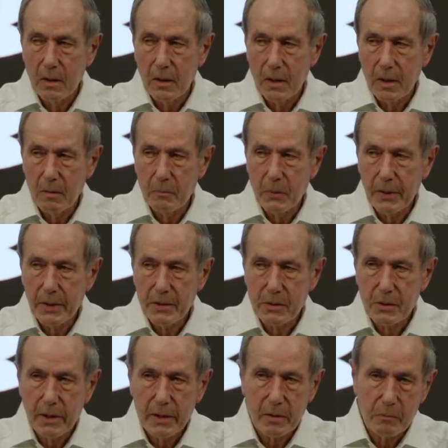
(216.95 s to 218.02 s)
But
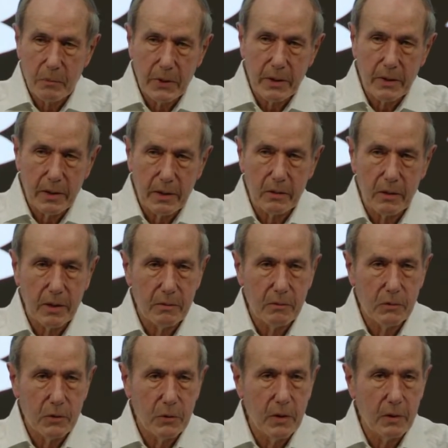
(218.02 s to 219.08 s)
he had been in
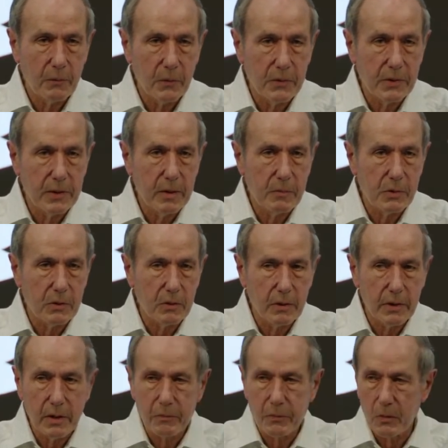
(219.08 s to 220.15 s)
two different teams in the
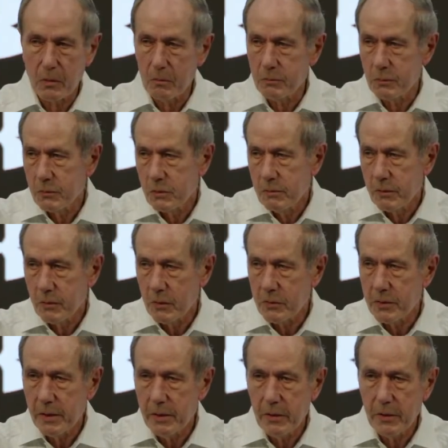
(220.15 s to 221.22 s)
league for
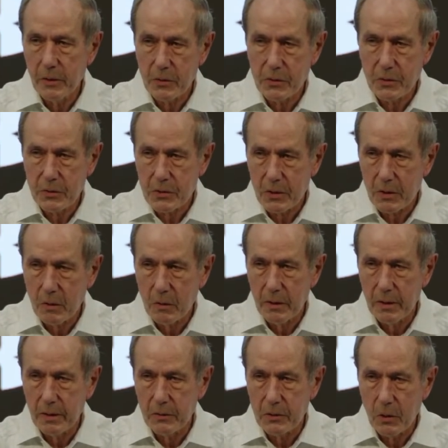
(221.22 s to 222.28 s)
13 years or so
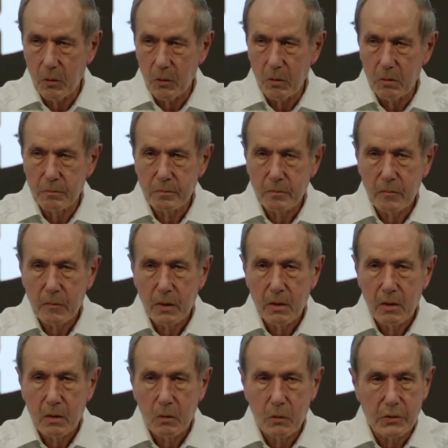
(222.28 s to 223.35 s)
in total,
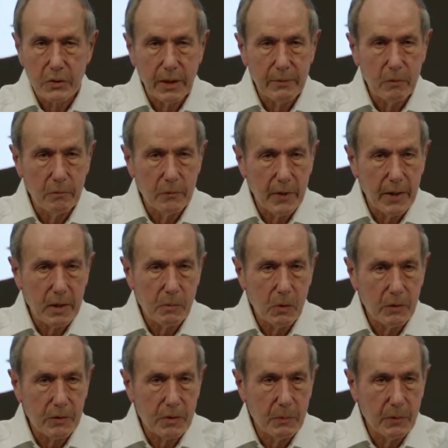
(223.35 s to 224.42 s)
which gave him
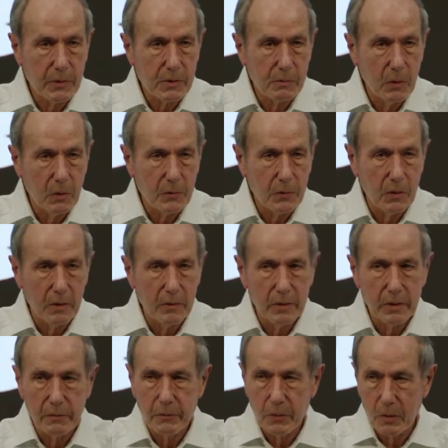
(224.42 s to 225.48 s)
valuable experience both on
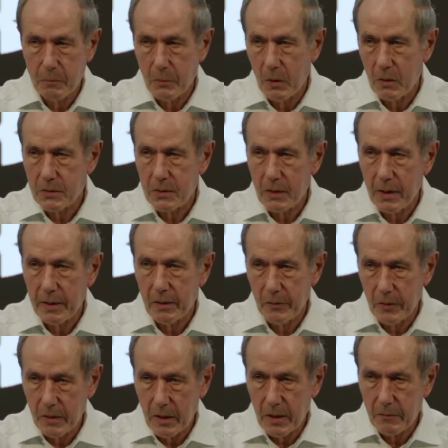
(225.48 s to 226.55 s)
the football side and
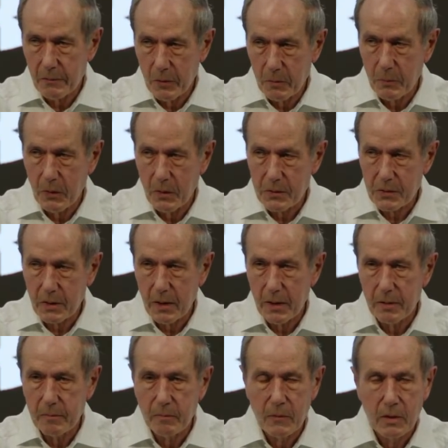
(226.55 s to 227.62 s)
the non-football
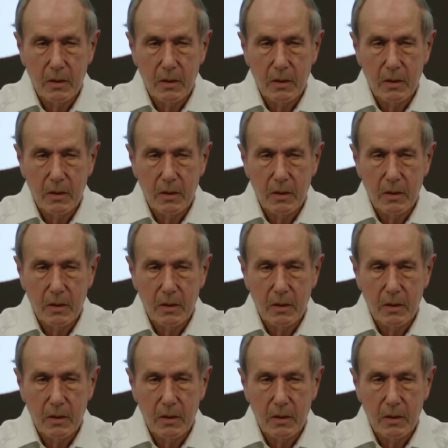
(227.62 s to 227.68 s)
side.